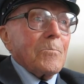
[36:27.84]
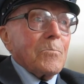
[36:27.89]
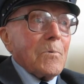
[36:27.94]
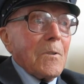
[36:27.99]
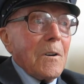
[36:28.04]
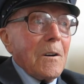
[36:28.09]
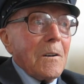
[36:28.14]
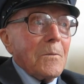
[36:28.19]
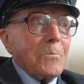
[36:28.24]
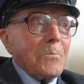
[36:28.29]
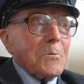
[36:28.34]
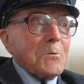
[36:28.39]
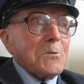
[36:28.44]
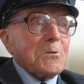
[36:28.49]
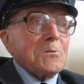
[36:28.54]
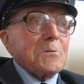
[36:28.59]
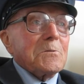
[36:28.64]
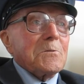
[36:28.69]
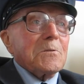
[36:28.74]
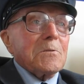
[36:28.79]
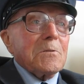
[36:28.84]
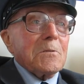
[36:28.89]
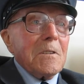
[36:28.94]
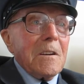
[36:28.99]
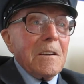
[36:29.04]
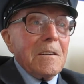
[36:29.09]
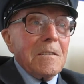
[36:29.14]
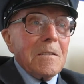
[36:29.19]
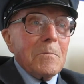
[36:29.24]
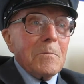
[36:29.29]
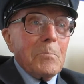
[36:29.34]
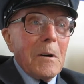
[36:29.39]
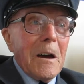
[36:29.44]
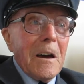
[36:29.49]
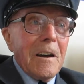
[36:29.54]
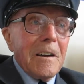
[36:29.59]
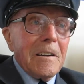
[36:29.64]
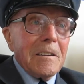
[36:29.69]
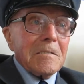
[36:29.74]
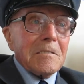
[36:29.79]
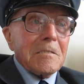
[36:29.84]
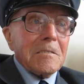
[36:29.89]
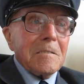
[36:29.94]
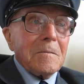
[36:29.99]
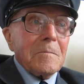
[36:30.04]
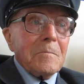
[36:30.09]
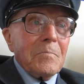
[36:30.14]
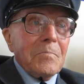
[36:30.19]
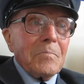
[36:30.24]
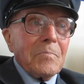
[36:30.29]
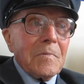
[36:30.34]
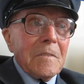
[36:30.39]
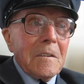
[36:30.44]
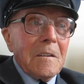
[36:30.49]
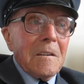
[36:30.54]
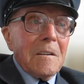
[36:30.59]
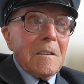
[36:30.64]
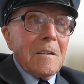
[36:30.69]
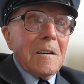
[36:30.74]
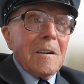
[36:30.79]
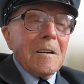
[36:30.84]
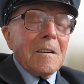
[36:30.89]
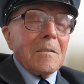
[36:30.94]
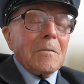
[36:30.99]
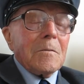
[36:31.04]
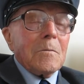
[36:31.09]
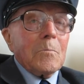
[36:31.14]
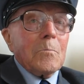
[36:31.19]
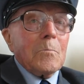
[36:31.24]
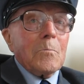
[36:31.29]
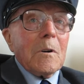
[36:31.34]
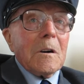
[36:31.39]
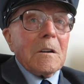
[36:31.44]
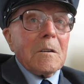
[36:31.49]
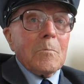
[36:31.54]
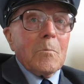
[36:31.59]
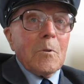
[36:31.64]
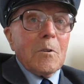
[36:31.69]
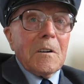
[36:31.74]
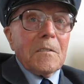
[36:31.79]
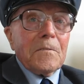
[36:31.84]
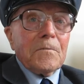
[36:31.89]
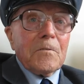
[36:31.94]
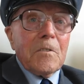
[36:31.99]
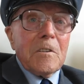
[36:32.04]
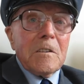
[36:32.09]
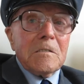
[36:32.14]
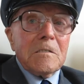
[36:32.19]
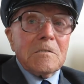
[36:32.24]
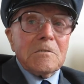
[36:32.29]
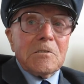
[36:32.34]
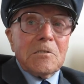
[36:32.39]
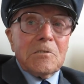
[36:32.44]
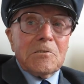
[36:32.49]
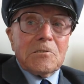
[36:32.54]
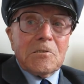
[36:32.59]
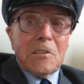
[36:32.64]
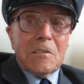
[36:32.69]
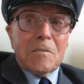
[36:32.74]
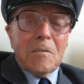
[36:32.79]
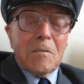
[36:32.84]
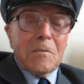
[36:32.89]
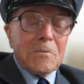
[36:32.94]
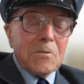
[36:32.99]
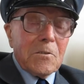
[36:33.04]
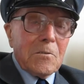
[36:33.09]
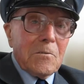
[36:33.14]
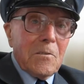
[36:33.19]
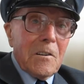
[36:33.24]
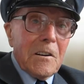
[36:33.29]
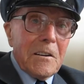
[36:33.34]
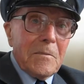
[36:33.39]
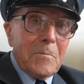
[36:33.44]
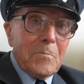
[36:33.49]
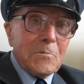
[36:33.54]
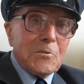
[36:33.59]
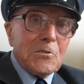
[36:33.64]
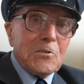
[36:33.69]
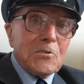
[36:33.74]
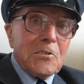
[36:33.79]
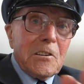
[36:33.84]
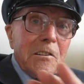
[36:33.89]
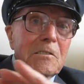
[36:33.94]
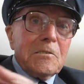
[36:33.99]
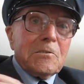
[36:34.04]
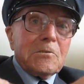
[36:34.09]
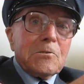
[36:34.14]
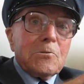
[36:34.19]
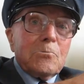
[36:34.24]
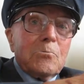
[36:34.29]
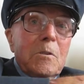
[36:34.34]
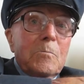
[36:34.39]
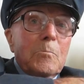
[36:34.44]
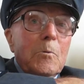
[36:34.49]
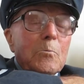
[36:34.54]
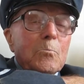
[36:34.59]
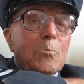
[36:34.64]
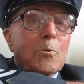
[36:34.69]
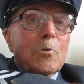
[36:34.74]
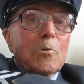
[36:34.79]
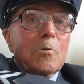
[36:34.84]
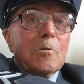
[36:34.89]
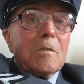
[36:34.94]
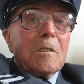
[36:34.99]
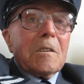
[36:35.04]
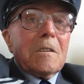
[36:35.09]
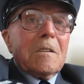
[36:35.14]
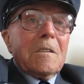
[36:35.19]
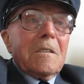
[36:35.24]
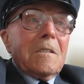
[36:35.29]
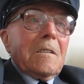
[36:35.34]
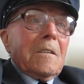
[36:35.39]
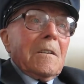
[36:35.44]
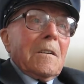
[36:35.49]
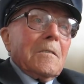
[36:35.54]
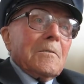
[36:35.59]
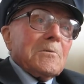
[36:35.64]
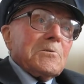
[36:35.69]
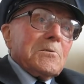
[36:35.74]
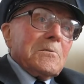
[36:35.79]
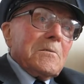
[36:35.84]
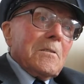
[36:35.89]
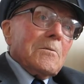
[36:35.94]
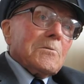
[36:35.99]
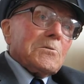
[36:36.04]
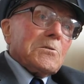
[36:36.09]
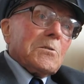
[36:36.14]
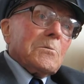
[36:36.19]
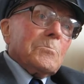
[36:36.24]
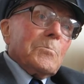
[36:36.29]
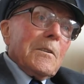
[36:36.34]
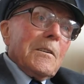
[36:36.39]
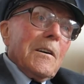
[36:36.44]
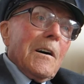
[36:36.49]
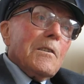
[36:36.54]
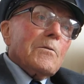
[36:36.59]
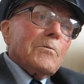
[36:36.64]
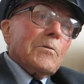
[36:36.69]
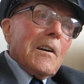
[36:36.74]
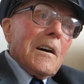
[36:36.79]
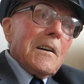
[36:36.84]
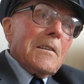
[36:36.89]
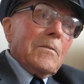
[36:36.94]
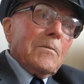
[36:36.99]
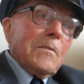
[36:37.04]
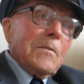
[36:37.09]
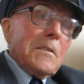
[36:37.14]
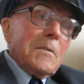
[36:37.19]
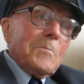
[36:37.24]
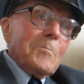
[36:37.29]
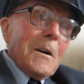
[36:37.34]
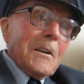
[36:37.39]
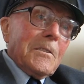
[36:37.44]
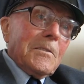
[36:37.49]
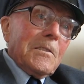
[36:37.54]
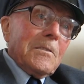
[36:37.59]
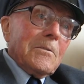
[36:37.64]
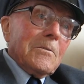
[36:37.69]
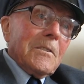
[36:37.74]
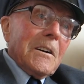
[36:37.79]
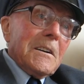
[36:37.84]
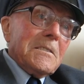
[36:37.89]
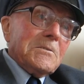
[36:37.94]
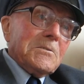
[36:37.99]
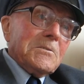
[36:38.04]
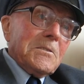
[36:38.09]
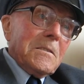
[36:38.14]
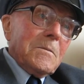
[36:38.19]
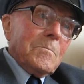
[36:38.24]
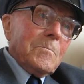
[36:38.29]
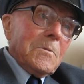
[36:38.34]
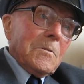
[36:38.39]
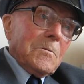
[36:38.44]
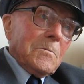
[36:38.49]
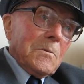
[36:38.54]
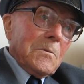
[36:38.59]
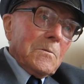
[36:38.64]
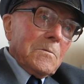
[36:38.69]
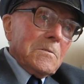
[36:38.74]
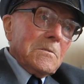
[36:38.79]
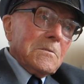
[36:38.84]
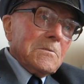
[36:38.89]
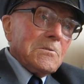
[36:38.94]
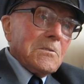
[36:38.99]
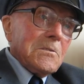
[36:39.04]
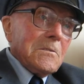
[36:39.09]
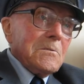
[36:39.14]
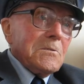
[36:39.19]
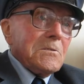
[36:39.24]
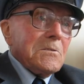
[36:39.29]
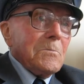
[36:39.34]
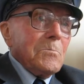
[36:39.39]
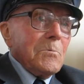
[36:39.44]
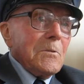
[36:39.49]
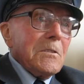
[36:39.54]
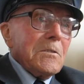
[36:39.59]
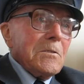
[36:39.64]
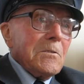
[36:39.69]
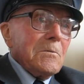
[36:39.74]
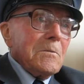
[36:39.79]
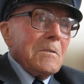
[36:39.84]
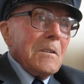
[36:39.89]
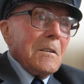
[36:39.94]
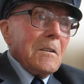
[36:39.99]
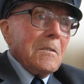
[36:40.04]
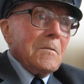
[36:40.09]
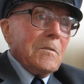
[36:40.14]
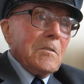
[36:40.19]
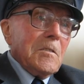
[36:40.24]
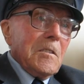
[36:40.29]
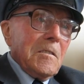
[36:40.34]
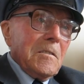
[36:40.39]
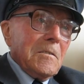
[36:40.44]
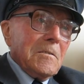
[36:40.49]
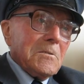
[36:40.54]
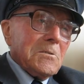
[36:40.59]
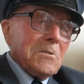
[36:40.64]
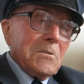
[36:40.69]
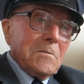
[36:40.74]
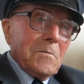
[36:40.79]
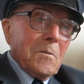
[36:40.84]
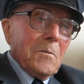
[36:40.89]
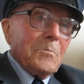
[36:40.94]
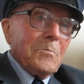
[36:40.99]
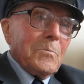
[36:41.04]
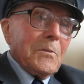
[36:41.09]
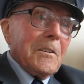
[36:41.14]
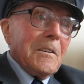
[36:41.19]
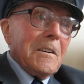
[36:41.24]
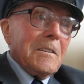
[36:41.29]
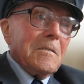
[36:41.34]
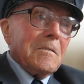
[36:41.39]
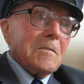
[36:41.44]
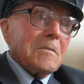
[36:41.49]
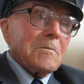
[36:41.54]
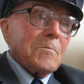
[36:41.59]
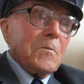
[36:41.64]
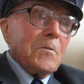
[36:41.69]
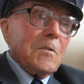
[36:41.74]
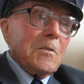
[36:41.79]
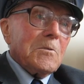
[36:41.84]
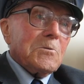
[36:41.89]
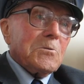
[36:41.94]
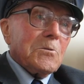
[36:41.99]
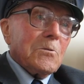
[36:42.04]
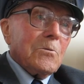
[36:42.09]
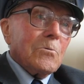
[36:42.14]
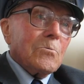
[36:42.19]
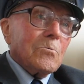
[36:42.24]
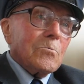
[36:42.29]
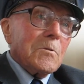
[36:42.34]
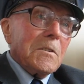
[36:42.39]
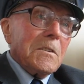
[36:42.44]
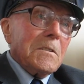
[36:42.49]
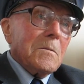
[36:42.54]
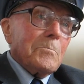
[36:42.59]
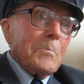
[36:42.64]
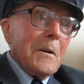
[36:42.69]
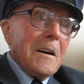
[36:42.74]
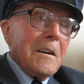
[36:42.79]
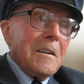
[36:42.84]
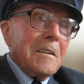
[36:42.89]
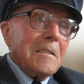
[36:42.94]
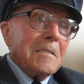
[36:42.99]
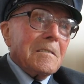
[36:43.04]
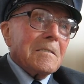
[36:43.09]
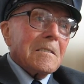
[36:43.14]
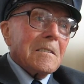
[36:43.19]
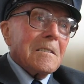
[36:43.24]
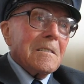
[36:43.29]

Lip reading: I was in the band, and one of my friends, he said, I happened to say to him at work, I said, I shall be over Avely Monday night, Jim. So he said, what are you doing over here? I said, I'm playing at Village Hall in the band.